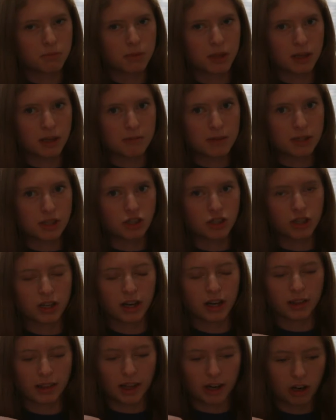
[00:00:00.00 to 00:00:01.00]
being
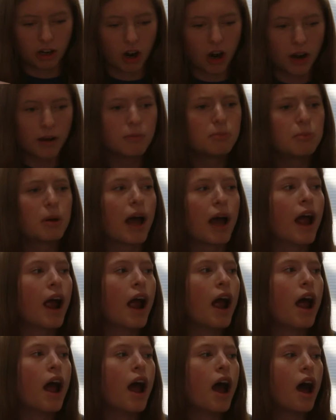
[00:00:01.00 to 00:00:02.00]
mistreated later on. But
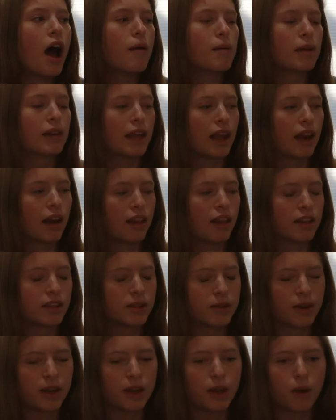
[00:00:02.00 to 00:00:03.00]
I'm at the end of
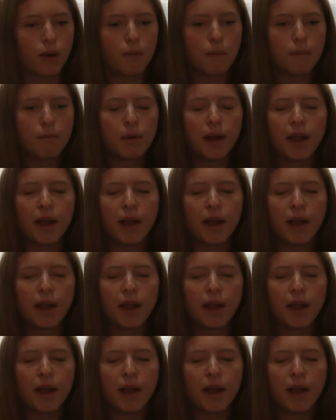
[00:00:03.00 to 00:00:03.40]
this video.